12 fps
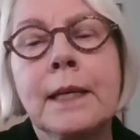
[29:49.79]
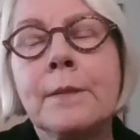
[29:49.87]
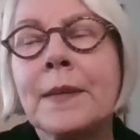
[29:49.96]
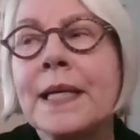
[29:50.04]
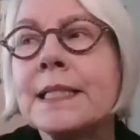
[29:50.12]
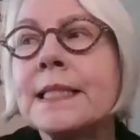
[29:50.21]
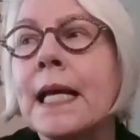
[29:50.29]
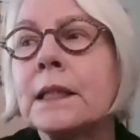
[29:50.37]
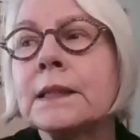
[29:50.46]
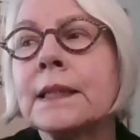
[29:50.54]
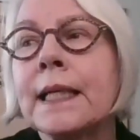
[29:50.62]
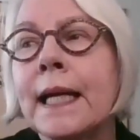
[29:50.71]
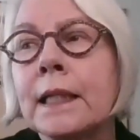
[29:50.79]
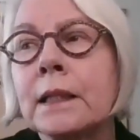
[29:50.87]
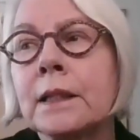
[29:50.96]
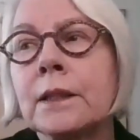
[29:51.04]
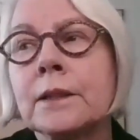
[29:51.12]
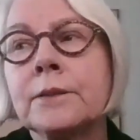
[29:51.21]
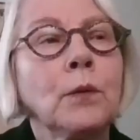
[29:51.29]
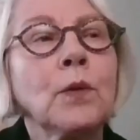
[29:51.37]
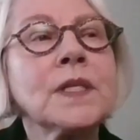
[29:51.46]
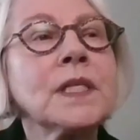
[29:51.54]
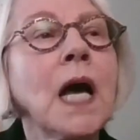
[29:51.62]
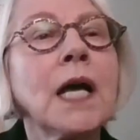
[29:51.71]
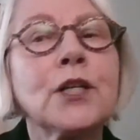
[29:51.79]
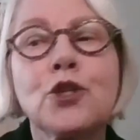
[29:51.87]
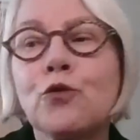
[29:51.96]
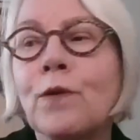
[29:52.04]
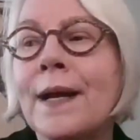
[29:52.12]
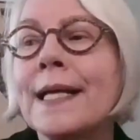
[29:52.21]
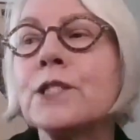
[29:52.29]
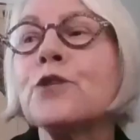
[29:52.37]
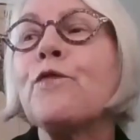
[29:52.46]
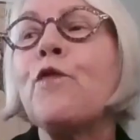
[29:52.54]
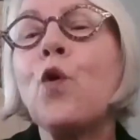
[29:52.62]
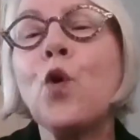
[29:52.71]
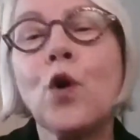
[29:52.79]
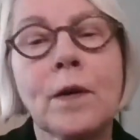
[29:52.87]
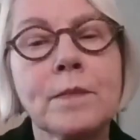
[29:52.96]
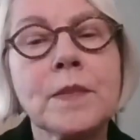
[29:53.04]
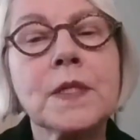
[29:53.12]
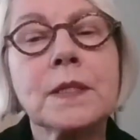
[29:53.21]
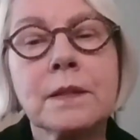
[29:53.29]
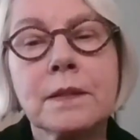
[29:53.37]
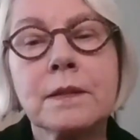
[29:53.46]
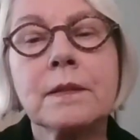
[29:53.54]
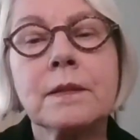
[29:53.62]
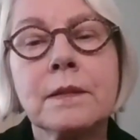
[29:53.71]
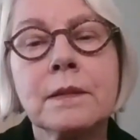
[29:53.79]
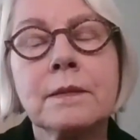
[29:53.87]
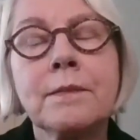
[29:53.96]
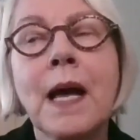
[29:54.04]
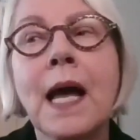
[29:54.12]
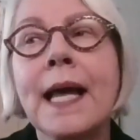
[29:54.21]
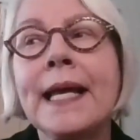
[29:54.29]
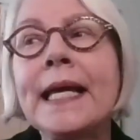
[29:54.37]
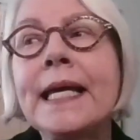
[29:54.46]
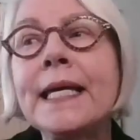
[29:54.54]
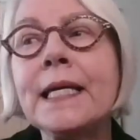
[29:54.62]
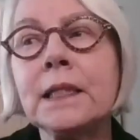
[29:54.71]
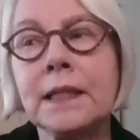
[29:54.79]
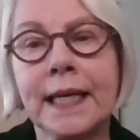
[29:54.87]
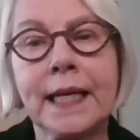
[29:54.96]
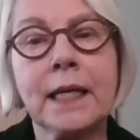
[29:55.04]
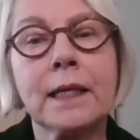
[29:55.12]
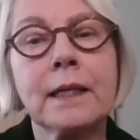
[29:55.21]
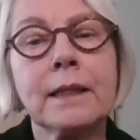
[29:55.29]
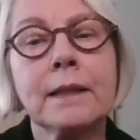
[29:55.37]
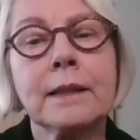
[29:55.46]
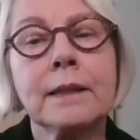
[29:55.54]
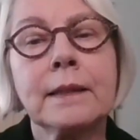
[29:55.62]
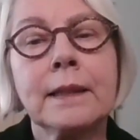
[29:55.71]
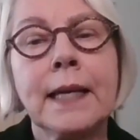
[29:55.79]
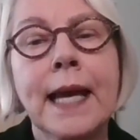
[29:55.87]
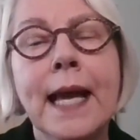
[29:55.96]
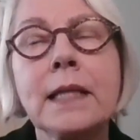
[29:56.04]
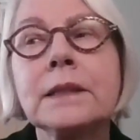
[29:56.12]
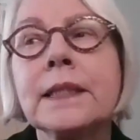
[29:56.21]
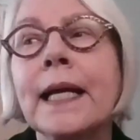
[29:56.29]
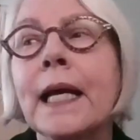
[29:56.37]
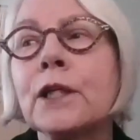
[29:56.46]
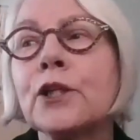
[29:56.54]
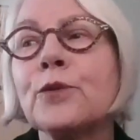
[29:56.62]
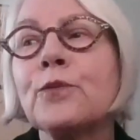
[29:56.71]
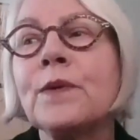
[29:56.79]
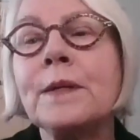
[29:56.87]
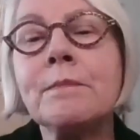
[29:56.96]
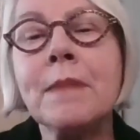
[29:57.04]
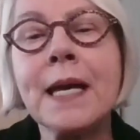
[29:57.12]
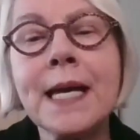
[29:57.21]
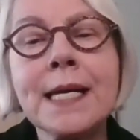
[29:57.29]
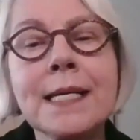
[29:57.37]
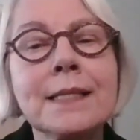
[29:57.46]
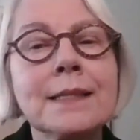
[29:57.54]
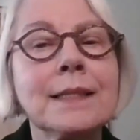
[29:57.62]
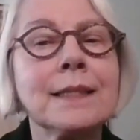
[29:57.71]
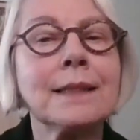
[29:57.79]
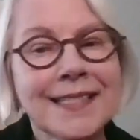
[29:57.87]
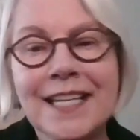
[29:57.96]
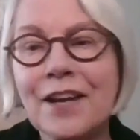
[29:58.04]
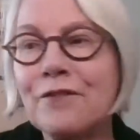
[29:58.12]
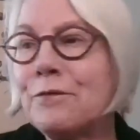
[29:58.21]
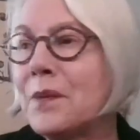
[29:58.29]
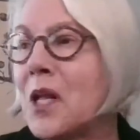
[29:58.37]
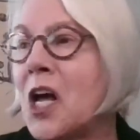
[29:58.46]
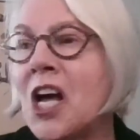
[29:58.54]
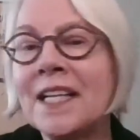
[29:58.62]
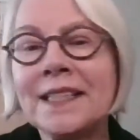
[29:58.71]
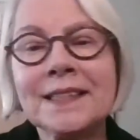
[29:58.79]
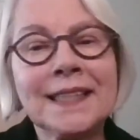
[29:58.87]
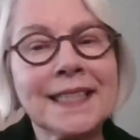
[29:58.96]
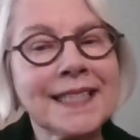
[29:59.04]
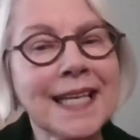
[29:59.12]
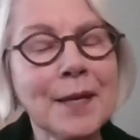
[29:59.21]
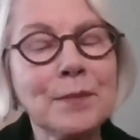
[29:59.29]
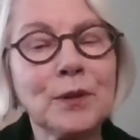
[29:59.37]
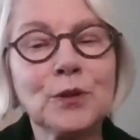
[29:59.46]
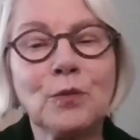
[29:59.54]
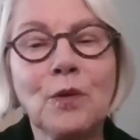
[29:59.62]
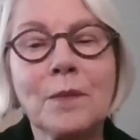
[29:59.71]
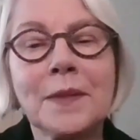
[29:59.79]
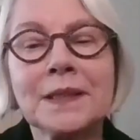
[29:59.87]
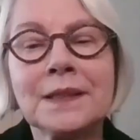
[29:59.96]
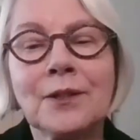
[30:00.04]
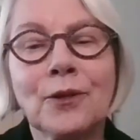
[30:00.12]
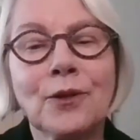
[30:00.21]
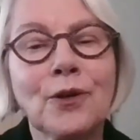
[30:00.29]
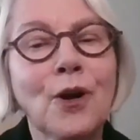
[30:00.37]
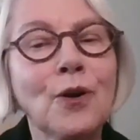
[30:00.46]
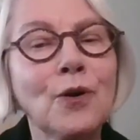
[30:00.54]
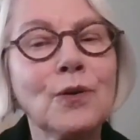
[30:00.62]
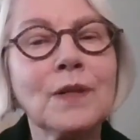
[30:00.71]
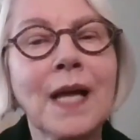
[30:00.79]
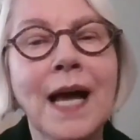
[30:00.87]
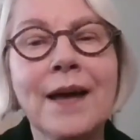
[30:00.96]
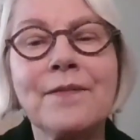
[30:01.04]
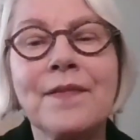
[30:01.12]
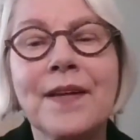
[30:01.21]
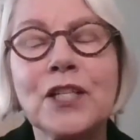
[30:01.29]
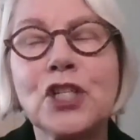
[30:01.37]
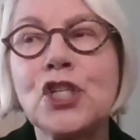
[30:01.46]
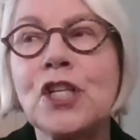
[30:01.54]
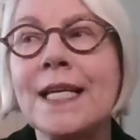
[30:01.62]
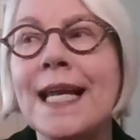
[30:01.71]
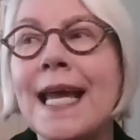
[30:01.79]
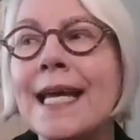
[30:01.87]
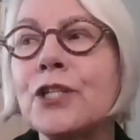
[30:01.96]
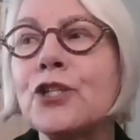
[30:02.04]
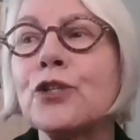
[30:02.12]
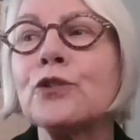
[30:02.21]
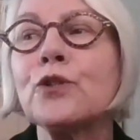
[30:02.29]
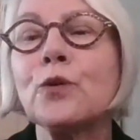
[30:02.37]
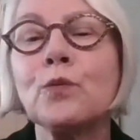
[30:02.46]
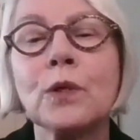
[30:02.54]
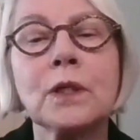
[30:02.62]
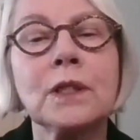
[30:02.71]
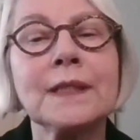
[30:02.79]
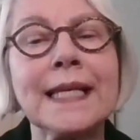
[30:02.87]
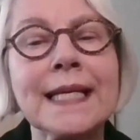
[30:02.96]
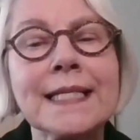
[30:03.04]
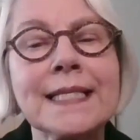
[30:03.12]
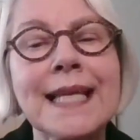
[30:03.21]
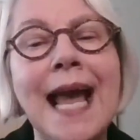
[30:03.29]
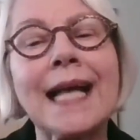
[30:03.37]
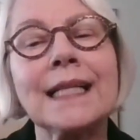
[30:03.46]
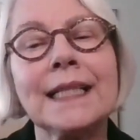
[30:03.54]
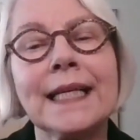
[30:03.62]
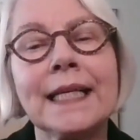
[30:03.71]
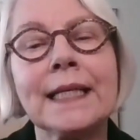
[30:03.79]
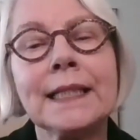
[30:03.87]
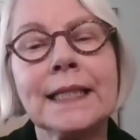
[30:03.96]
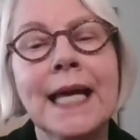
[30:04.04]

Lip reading: because Helen Keller was not transformed by healing. Helen Keller remained a deaf, blind, disabled woman her whole life, and she entered the world exactly